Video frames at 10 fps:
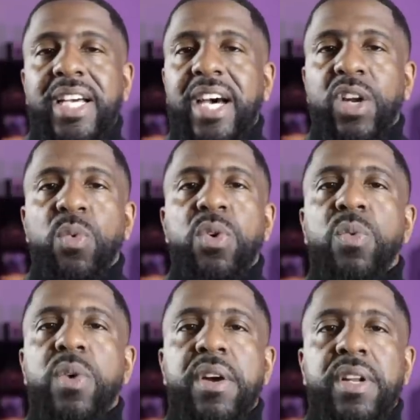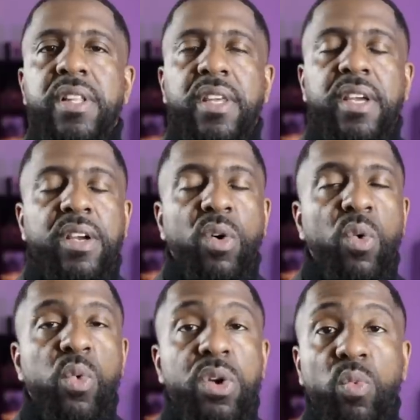I don't want to wear anything
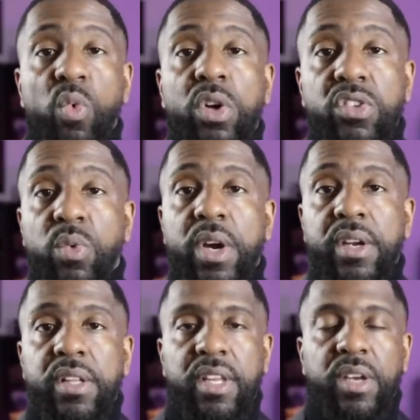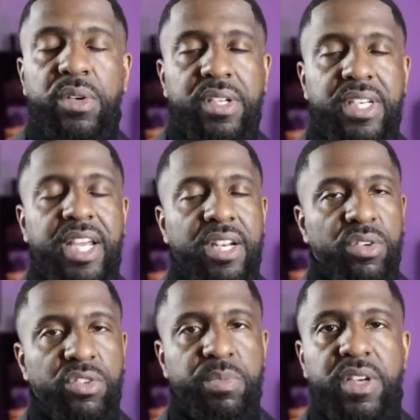or wouldn't want to wear anything on a date or
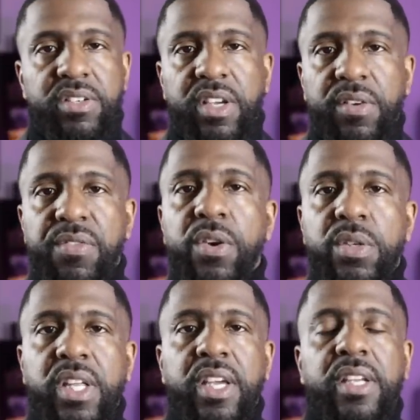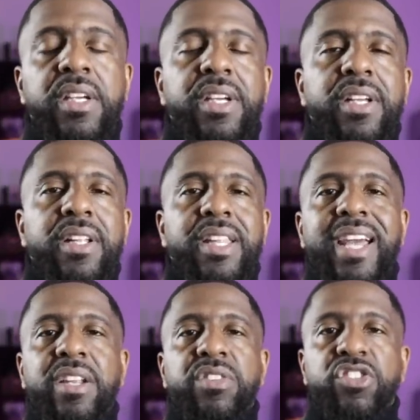especially a first date
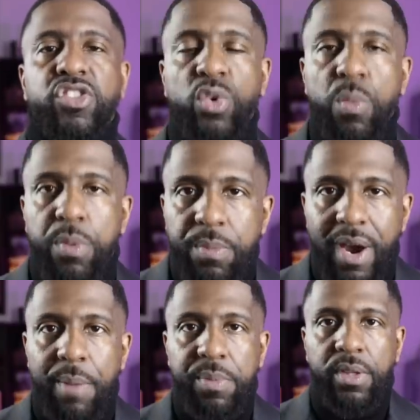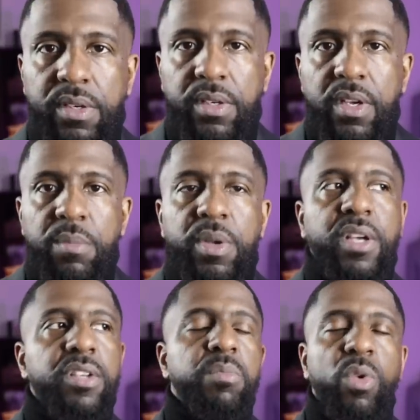that is super popular
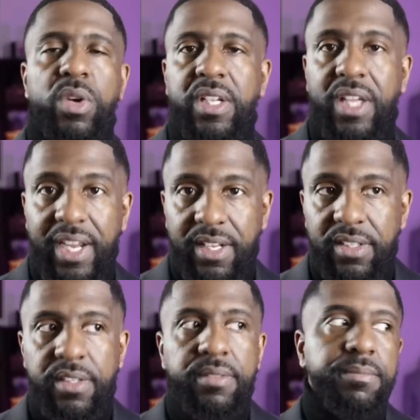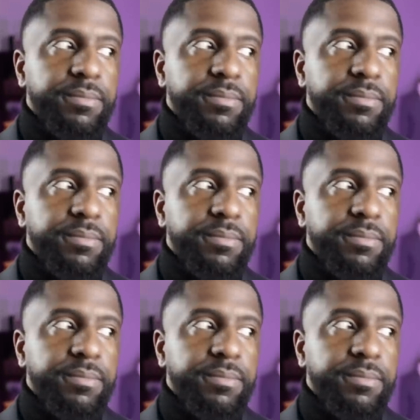because more than likely